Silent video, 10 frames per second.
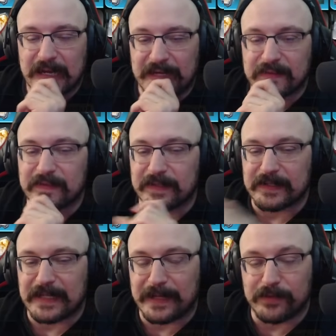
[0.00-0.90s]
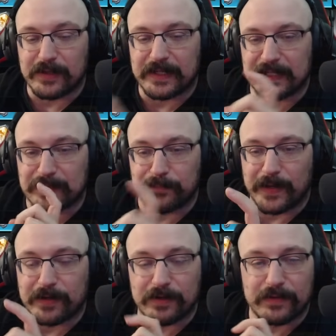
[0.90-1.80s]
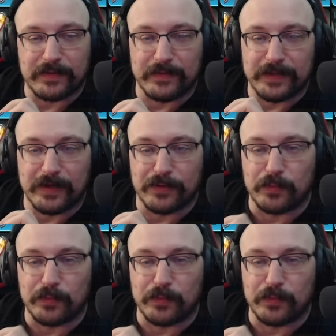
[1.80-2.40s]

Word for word: I think this amulet is better than the other